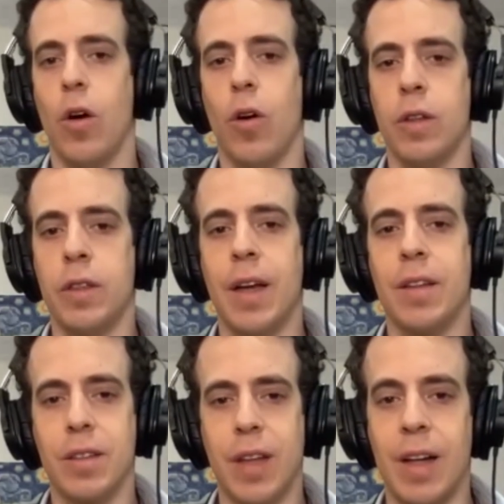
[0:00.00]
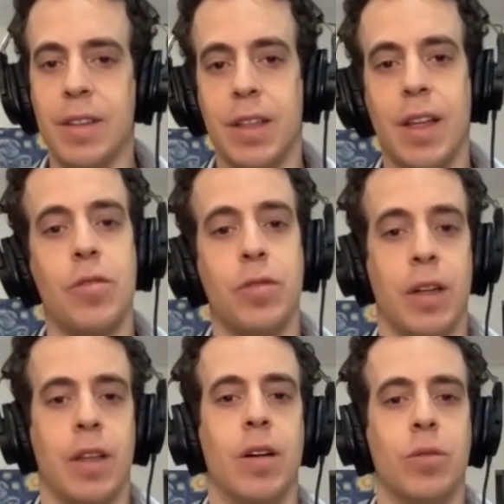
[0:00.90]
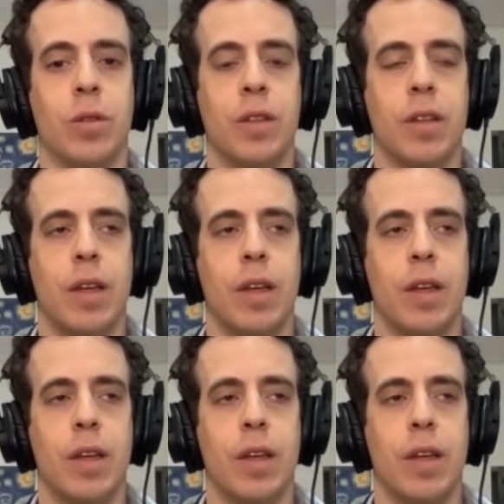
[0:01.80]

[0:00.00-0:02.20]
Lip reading: all the other styles that I fell in love with.